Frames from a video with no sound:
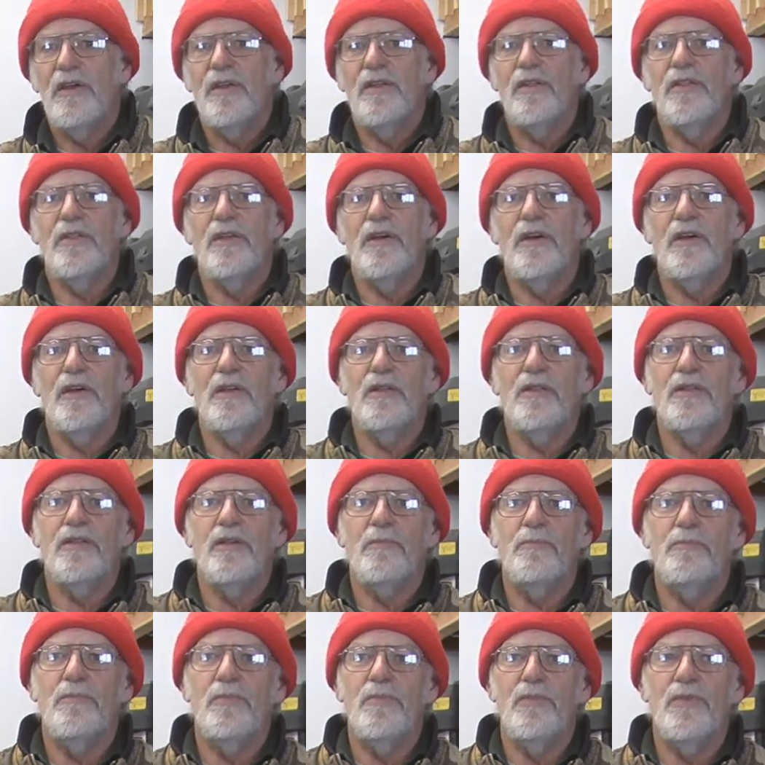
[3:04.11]

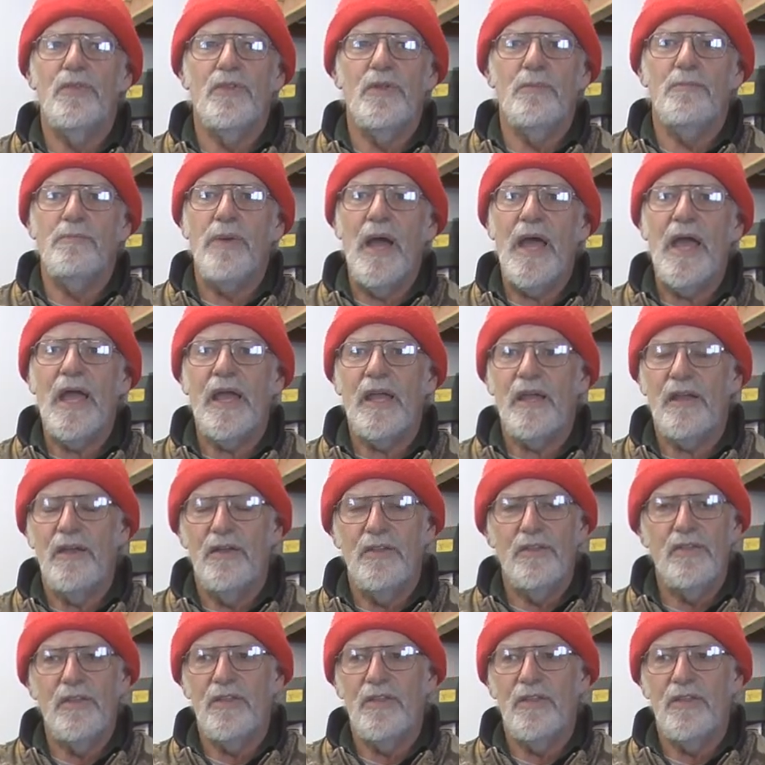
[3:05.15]
the bank,